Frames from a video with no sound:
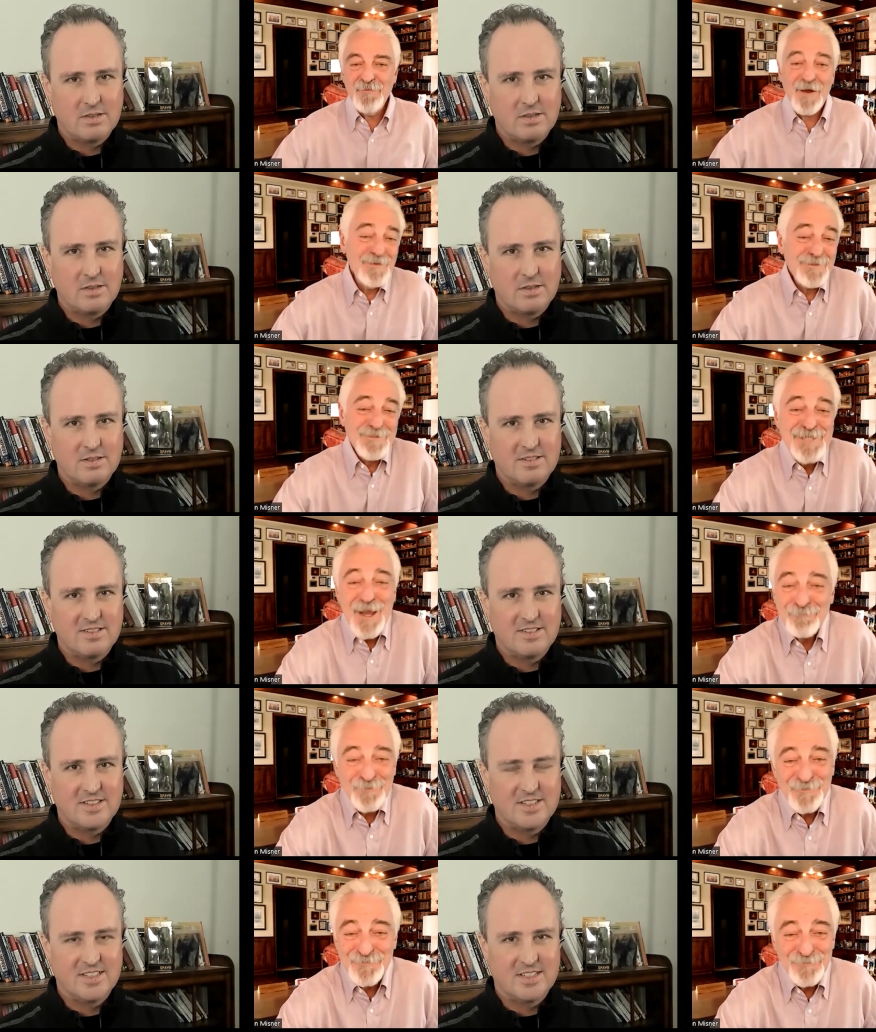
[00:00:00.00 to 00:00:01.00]
Speaker 1: I, this
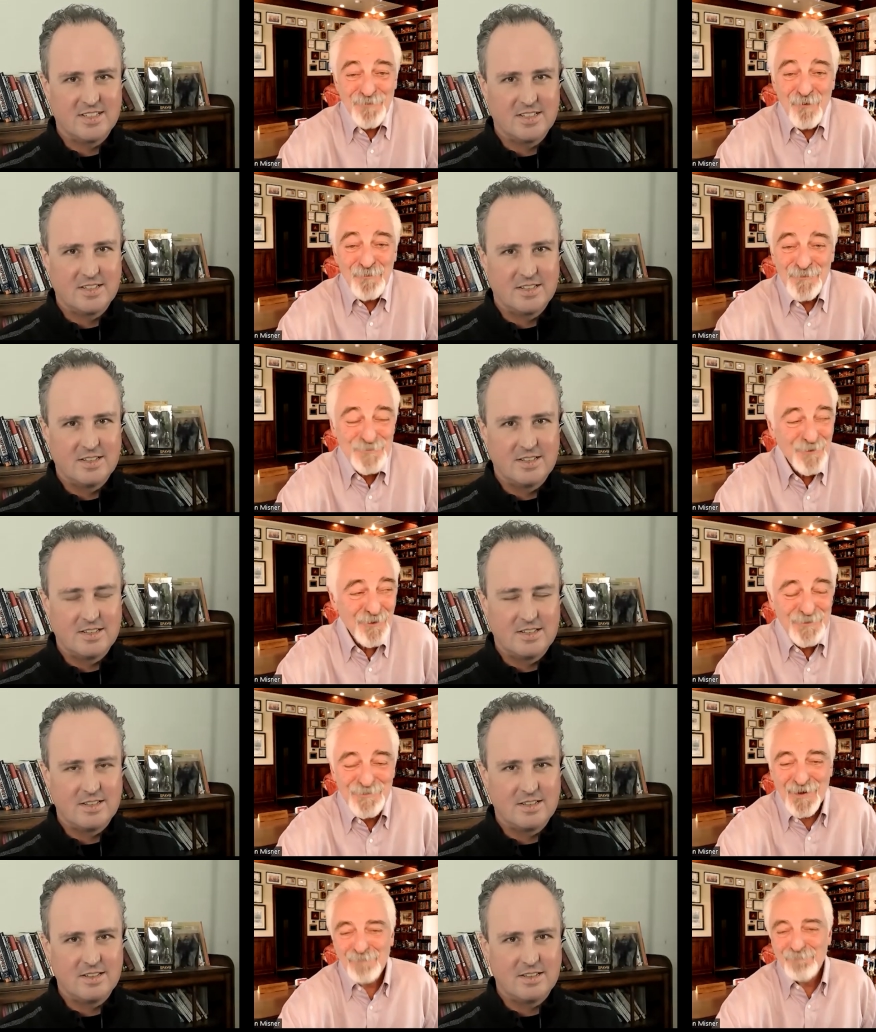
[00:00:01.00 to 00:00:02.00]
happens almost all
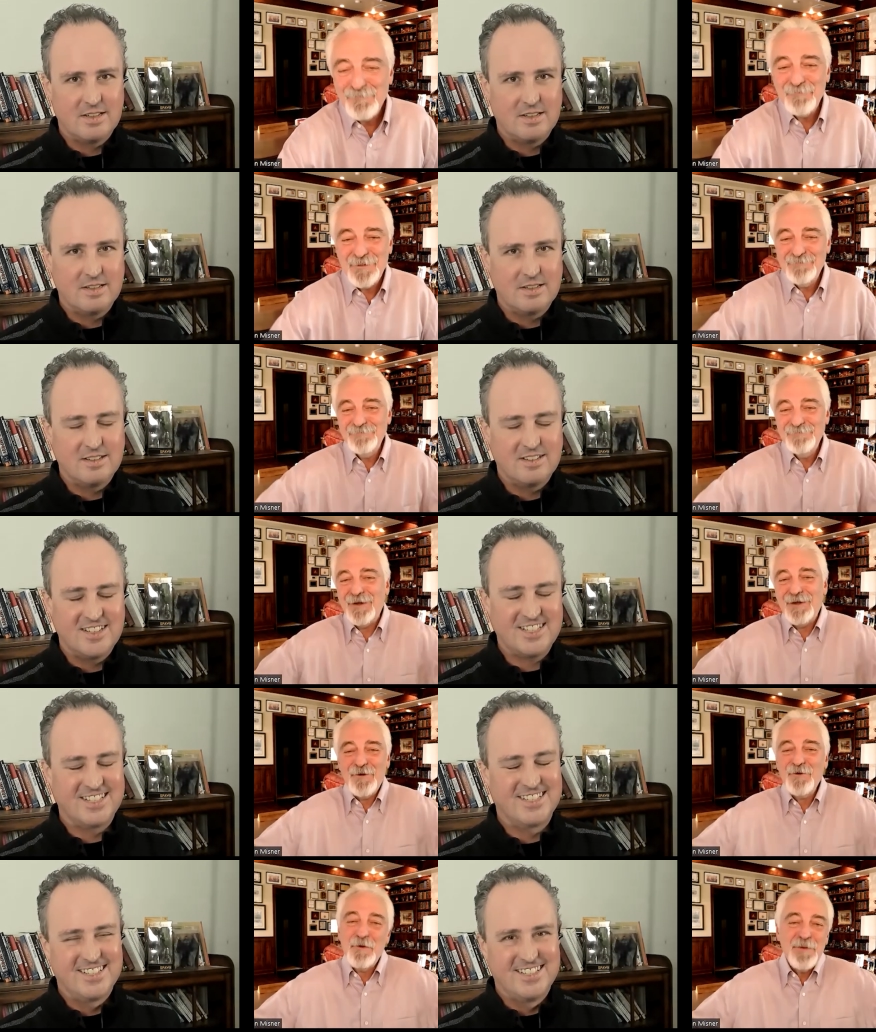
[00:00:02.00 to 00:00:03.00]
the time i mean i
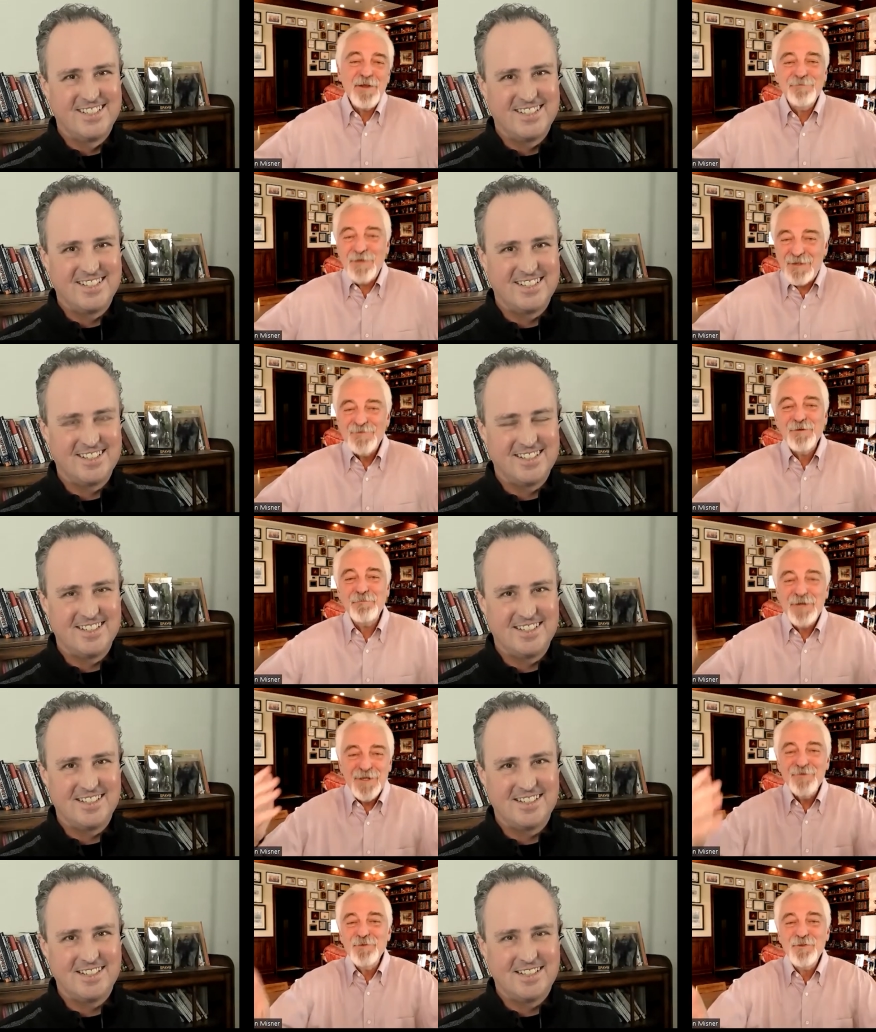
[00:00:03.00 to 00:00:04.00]
go to a big event somebody
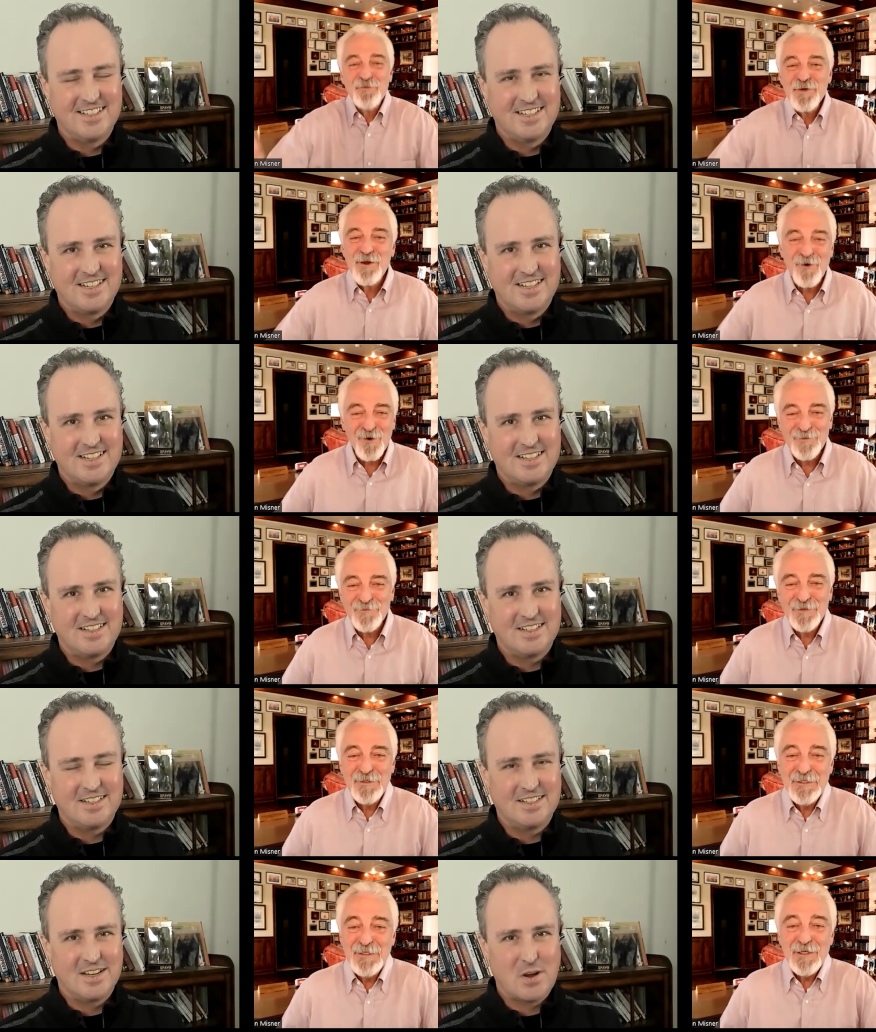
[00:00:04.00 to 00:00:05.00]
gives me three cards
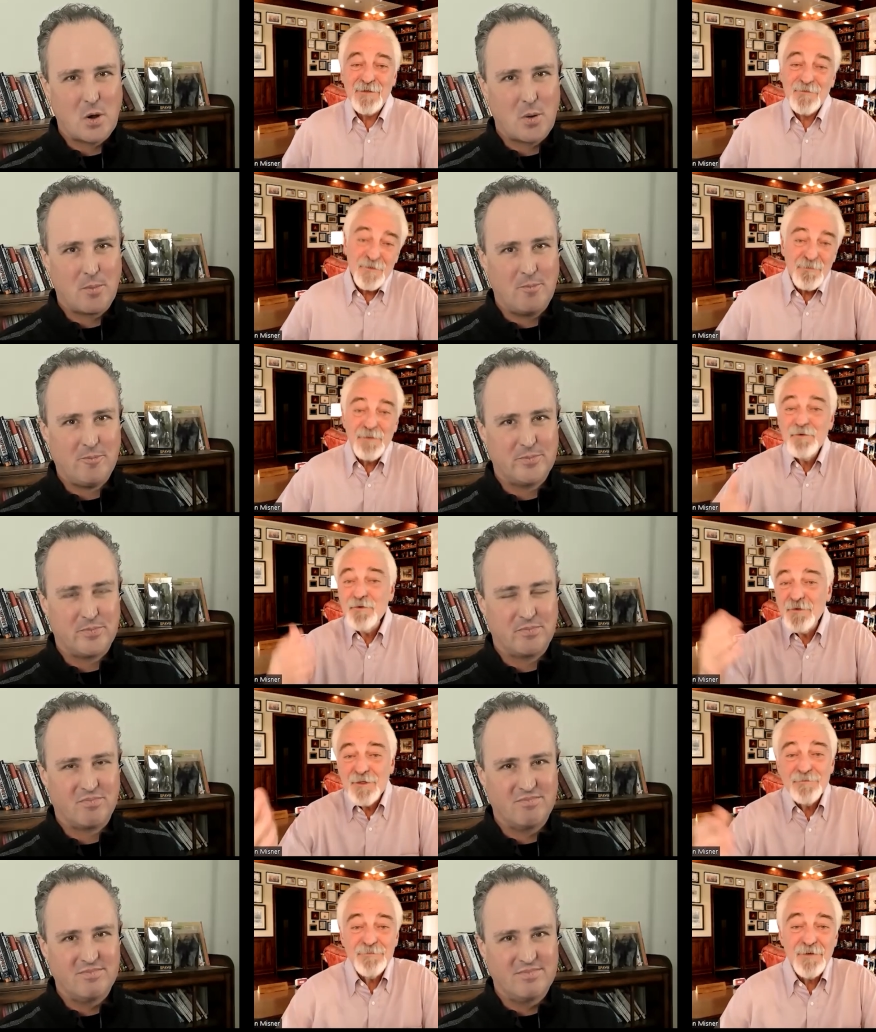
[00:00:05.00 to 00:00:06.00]
and says maybe you'll
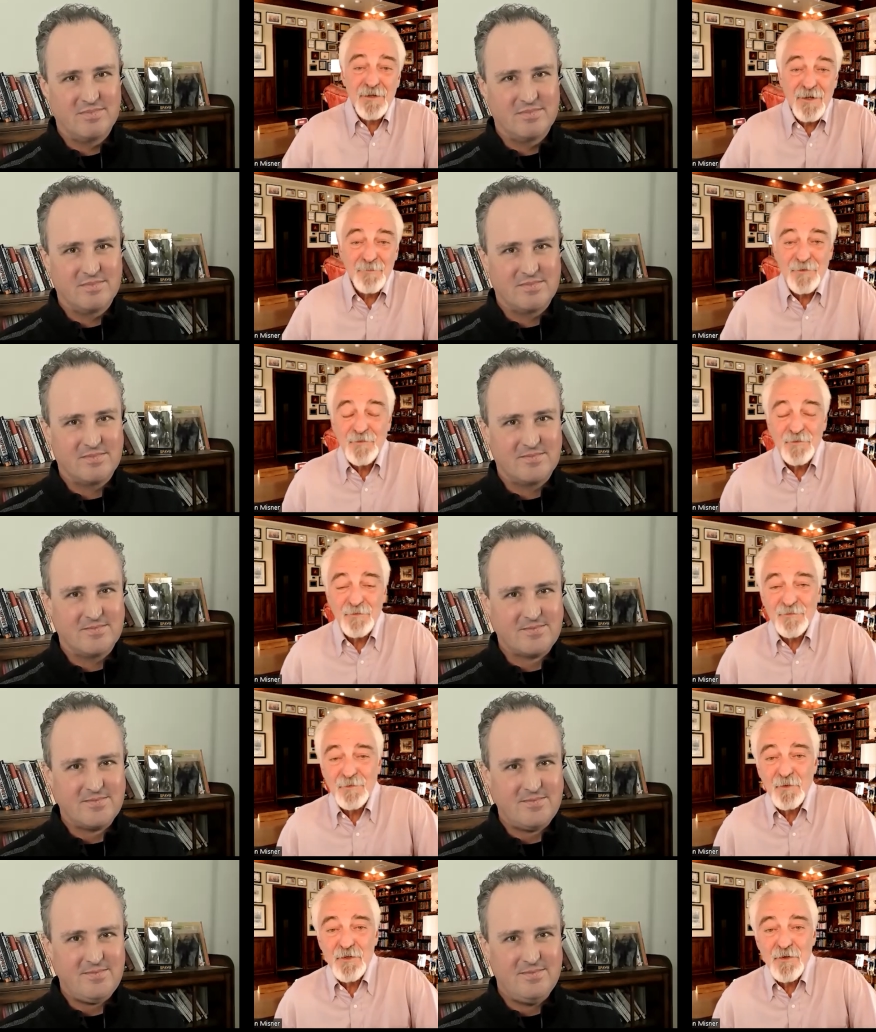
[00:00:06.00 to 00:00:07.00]
give a couple to
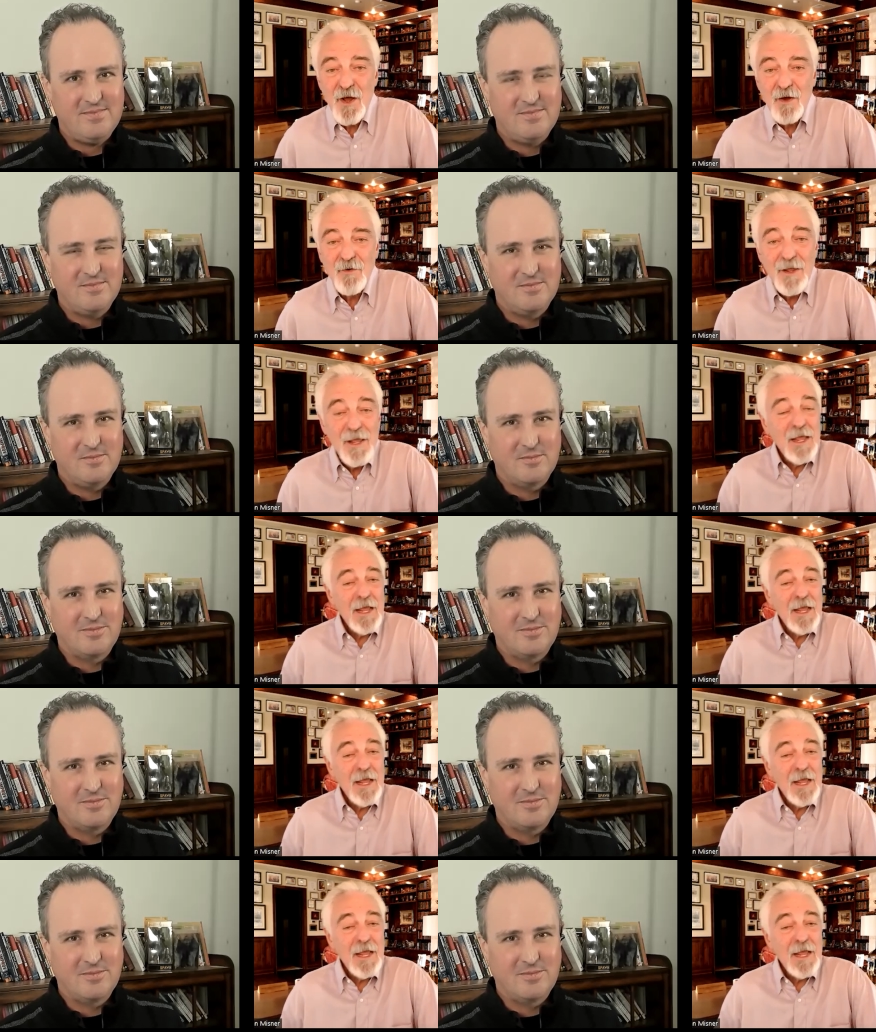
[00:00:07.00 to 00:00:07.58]
someone you know